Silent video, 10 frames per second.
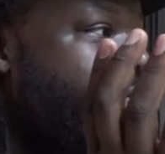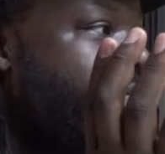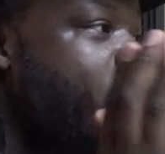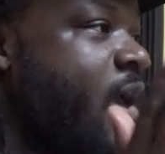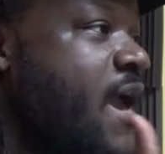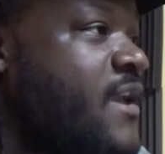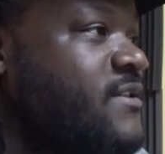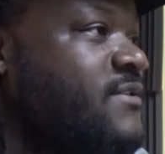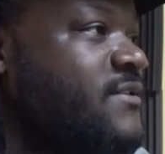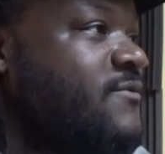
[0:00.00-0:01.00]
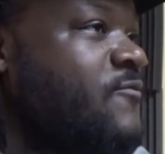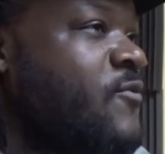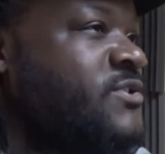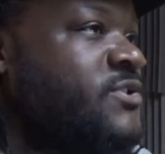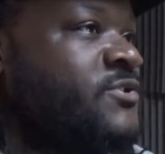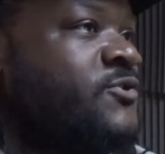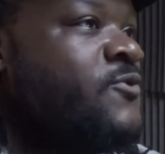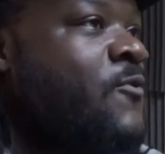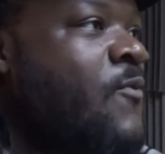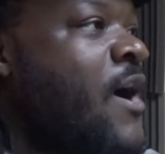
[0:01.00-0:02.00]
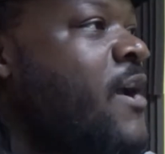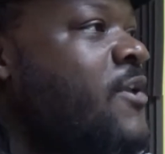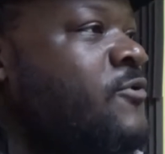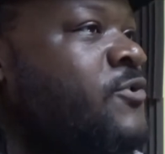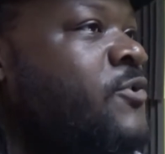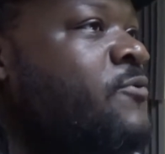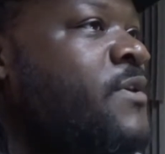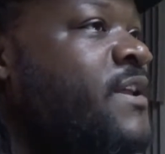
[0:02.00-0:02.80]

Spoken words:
if you hate what you're doing, why are you doing it?